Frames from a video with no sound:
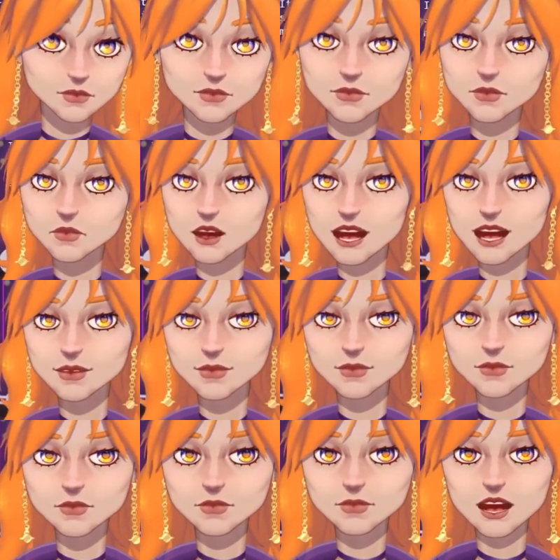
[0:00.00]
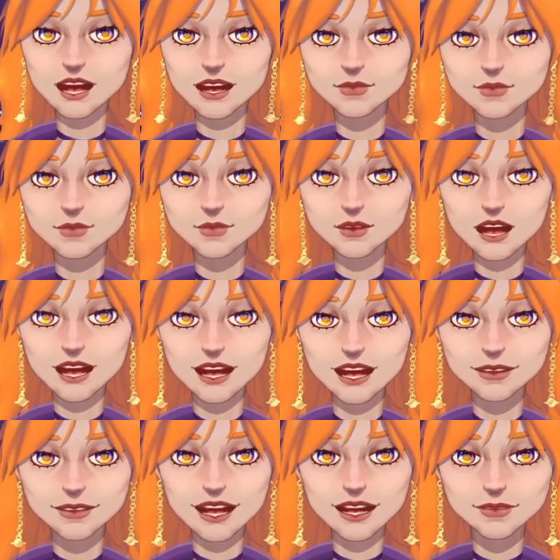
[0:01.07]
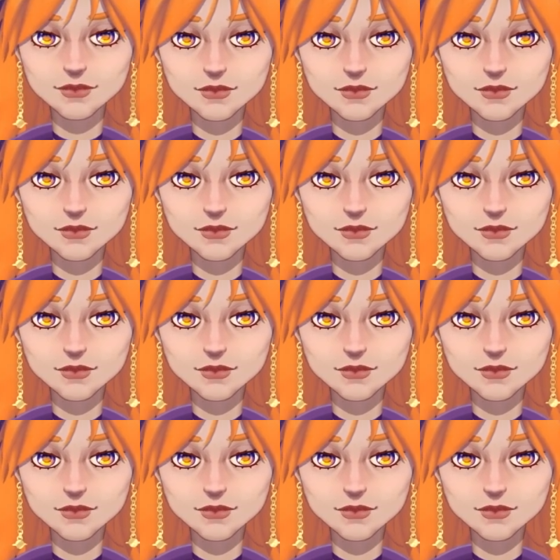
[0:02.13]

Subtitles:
Too bad pride had